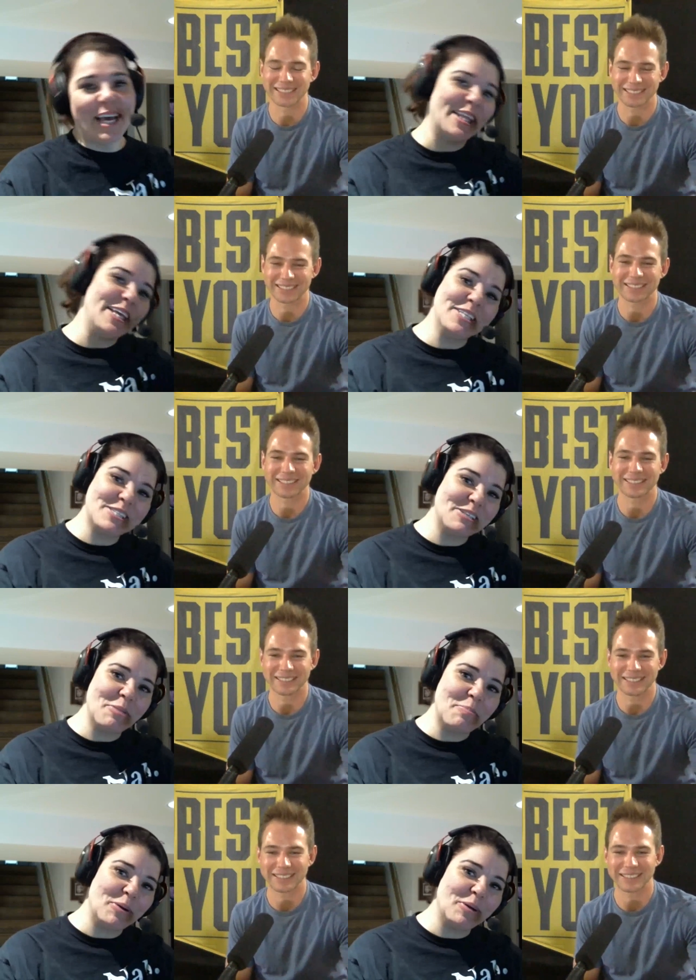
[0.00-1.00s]
Speaker 1: it's got links
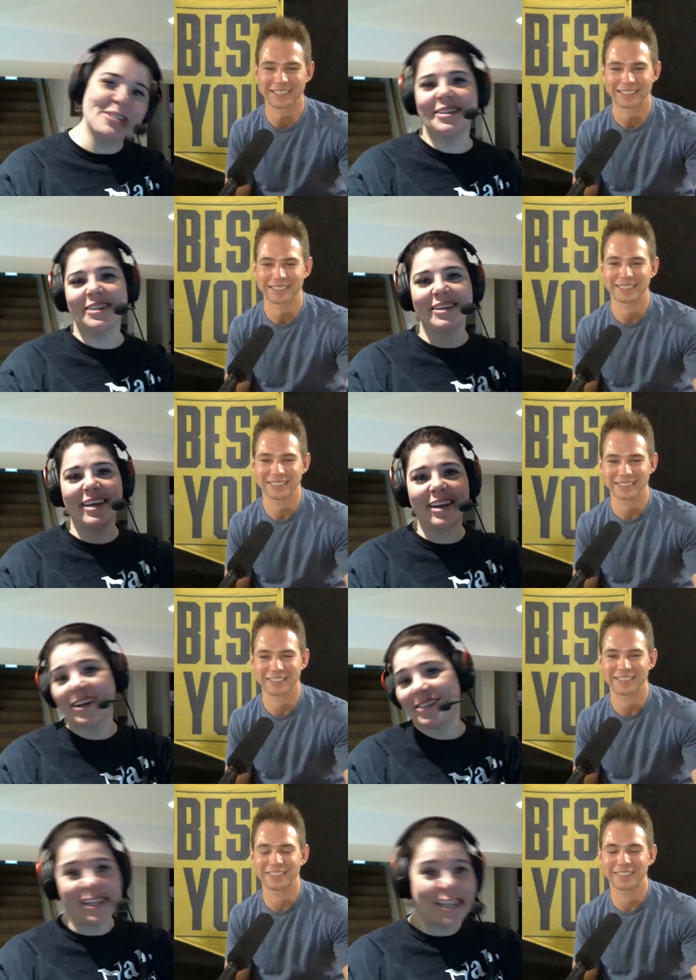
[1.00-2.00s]
to the books and the,
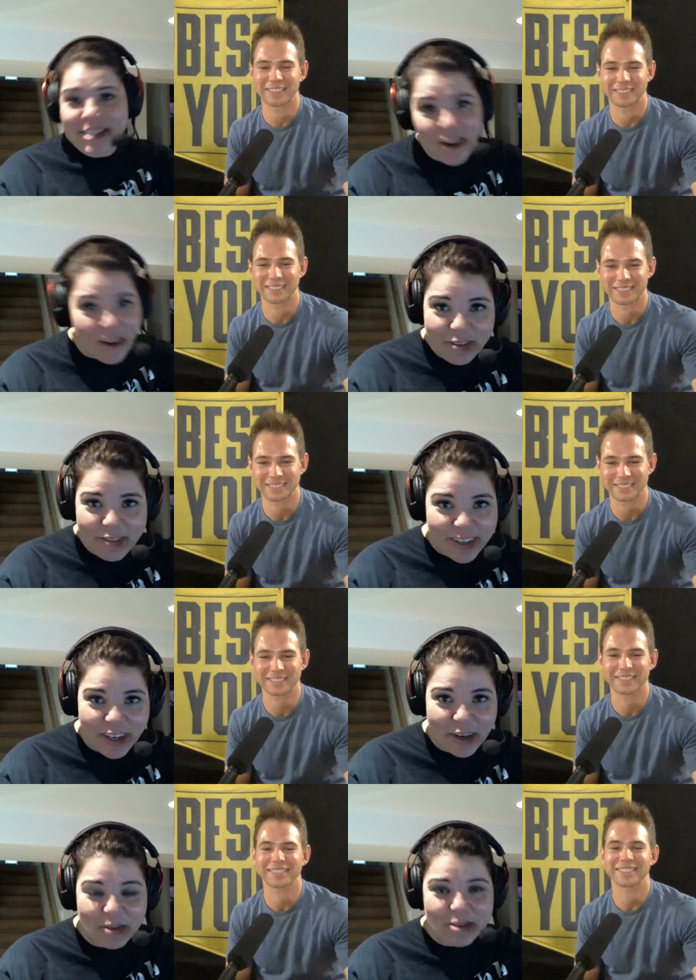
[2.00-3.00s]
it has links to all the
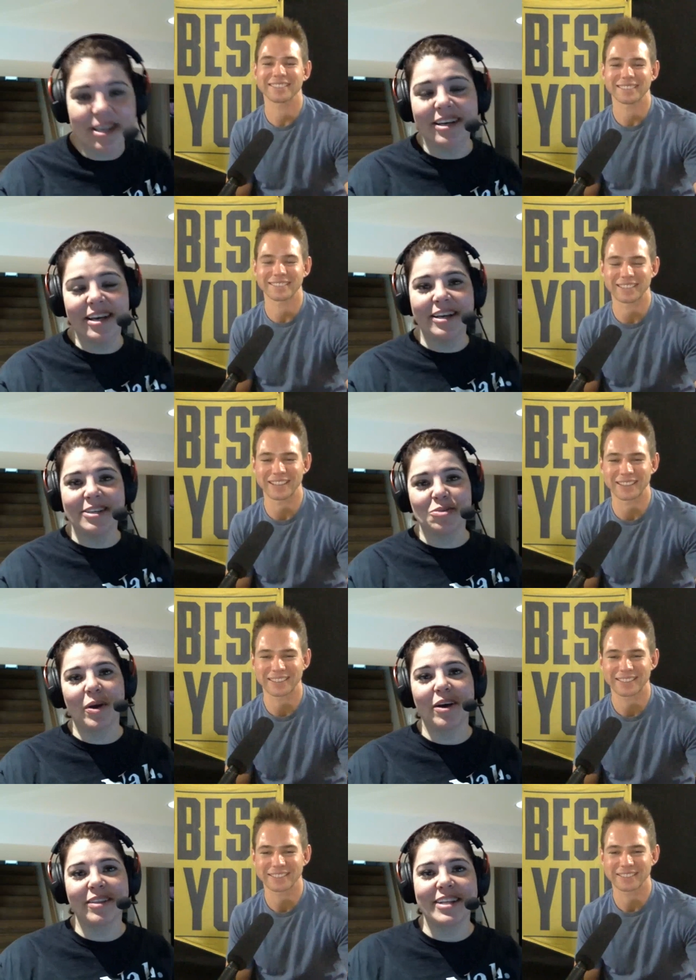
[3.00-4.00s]
videos
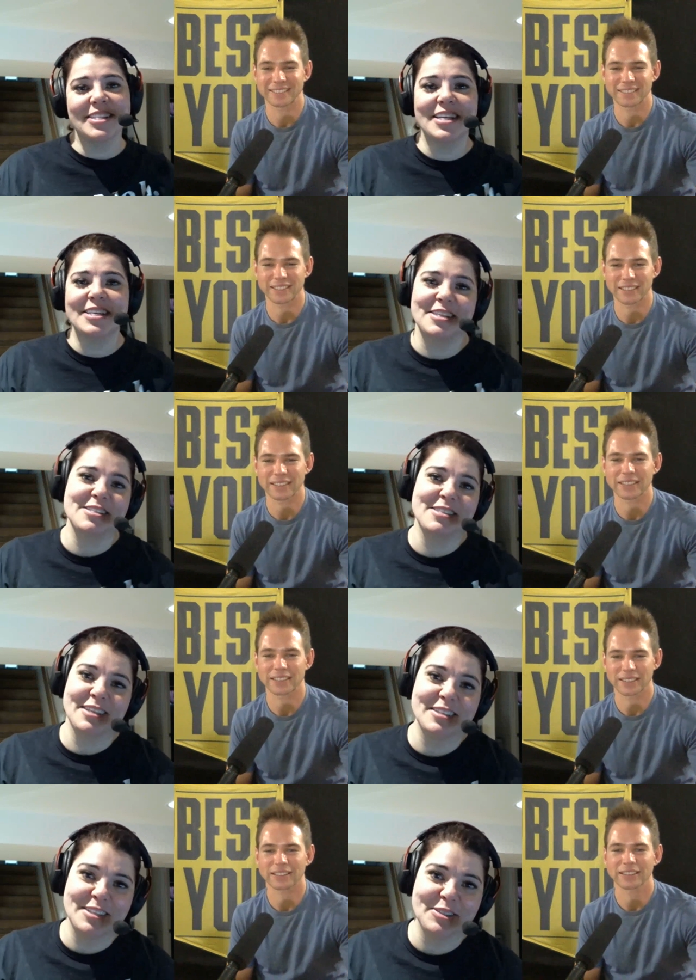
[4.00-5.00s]
as well that's the
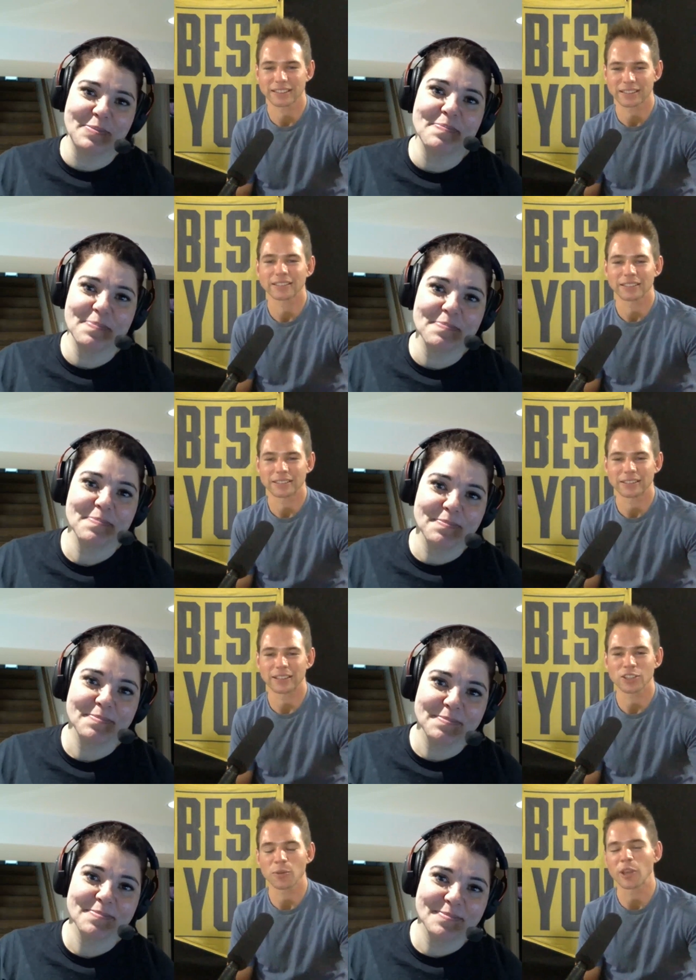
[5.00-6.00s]
easiest thing to do
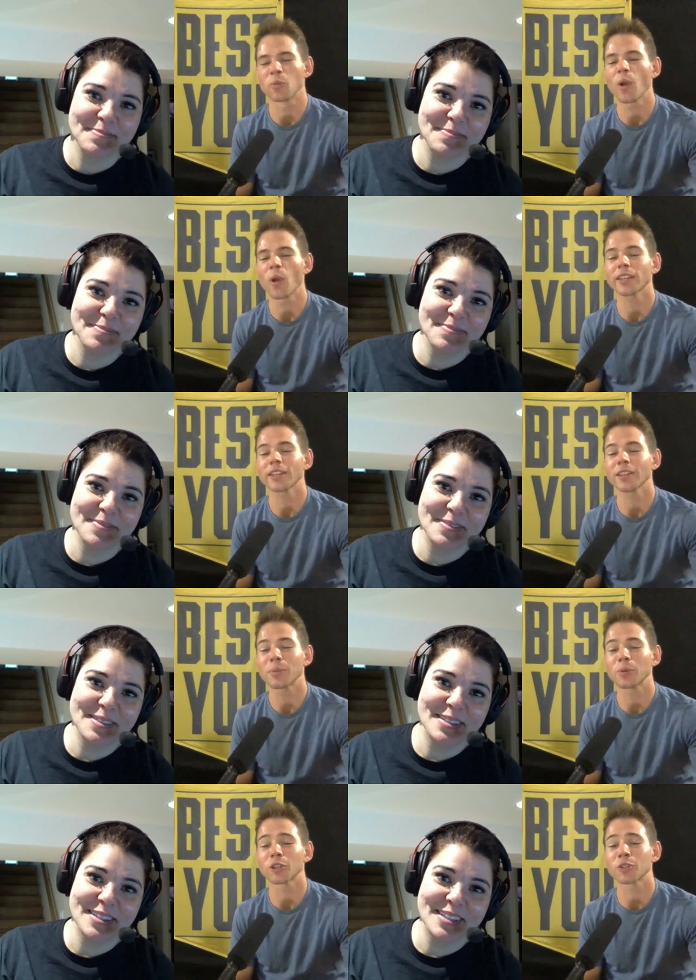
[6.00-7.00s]
Speaker 2: Awesome. And
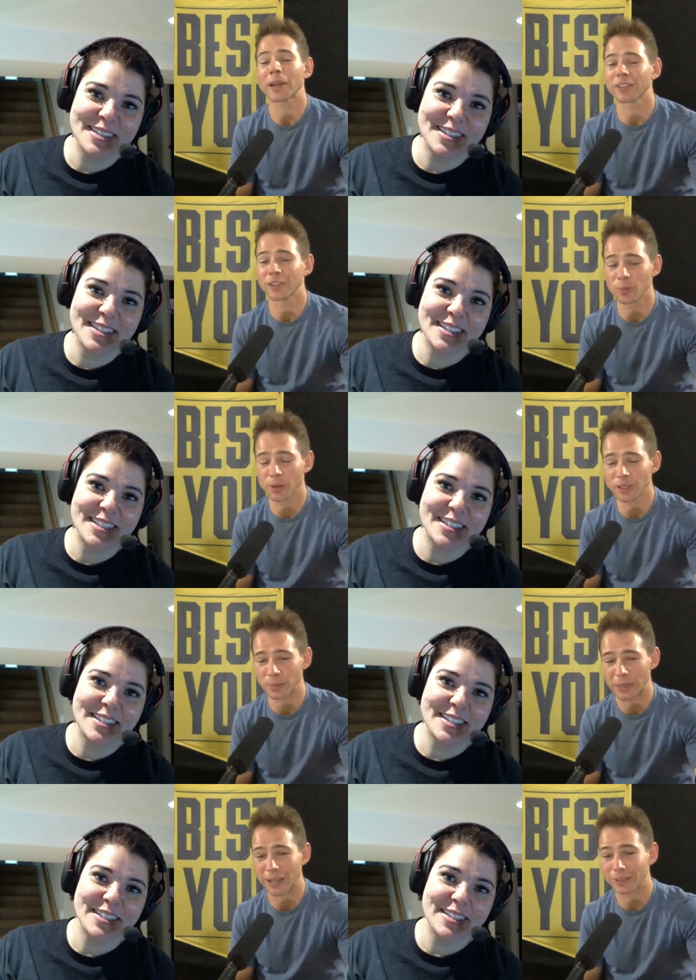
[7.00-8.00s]
when can people expect the
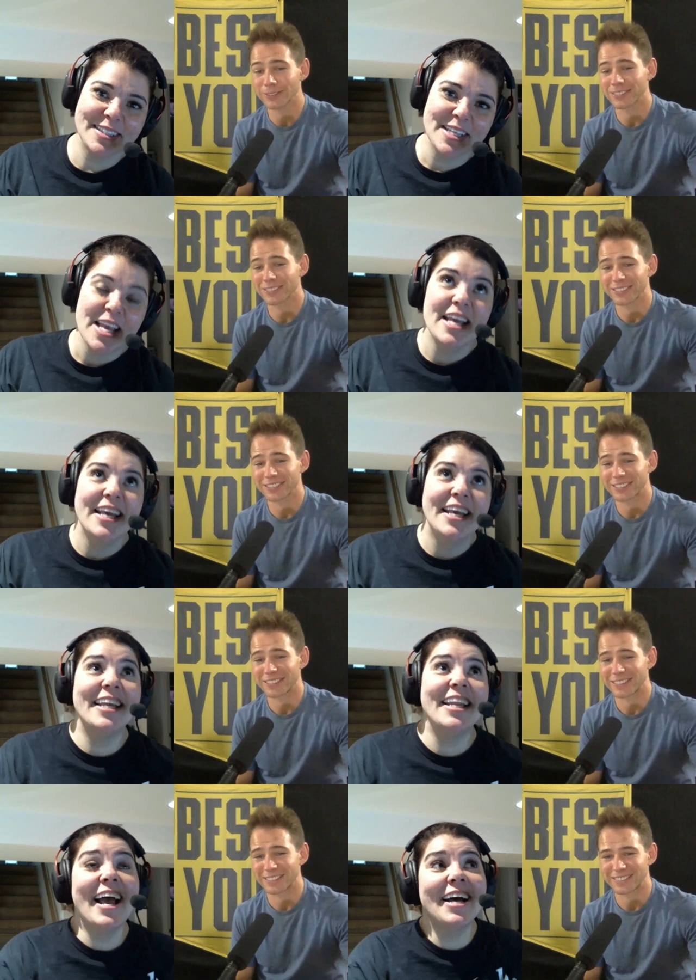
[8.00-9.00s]
new book to be out?
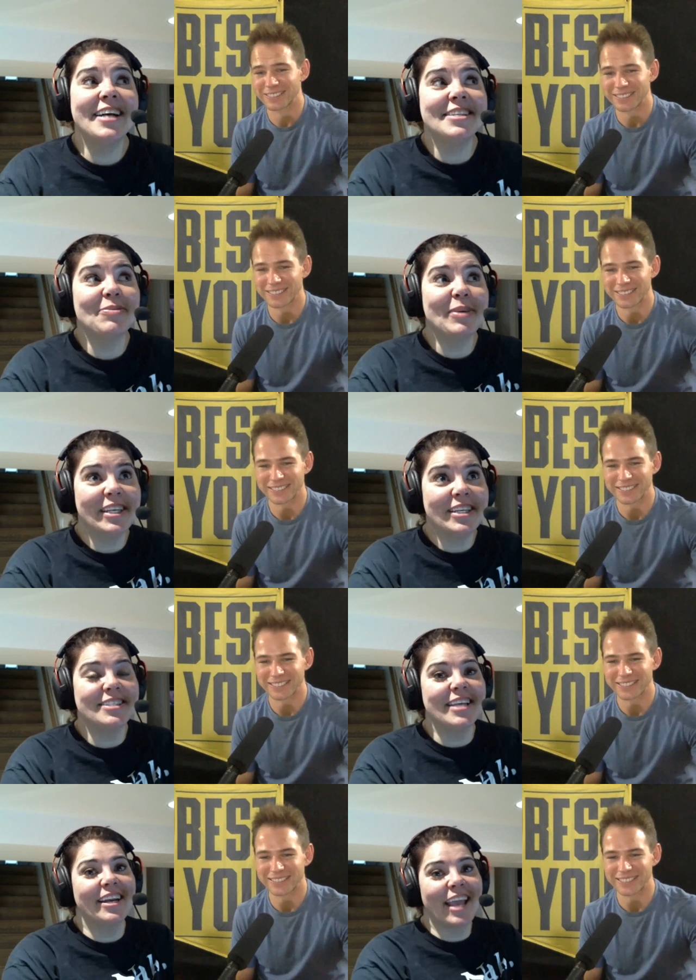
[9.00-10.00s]
Speaker 1: It has a
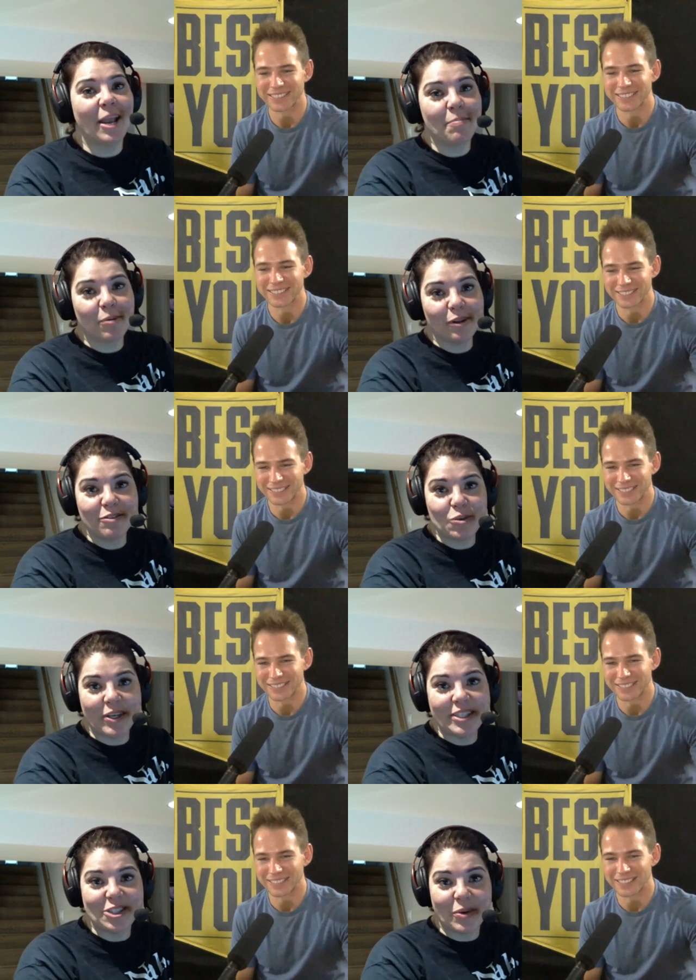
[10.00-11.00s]
release date in April
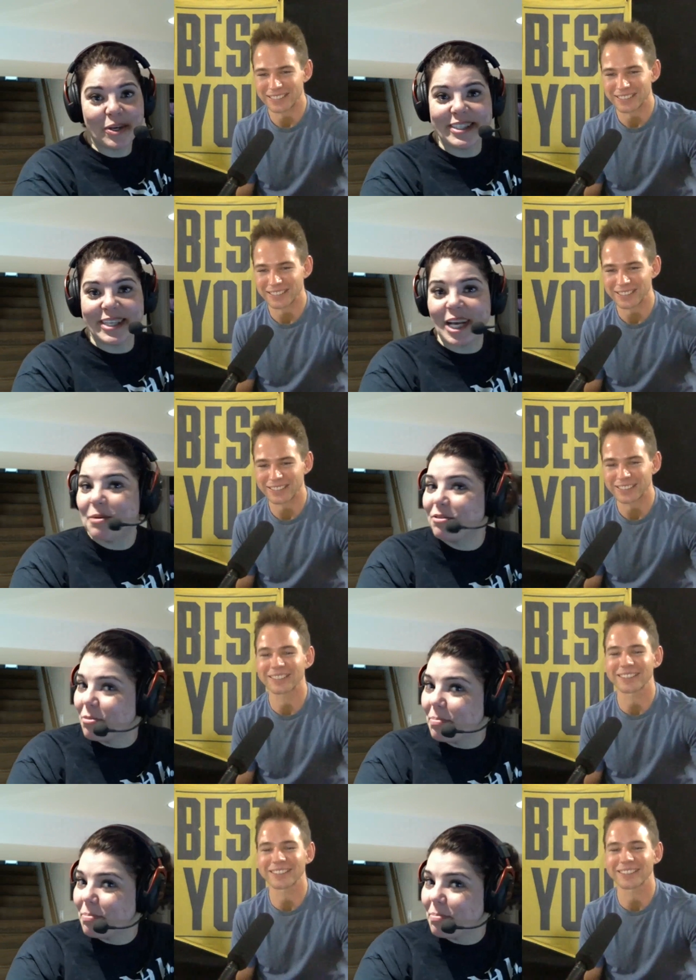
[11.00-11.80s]
of 2020, coming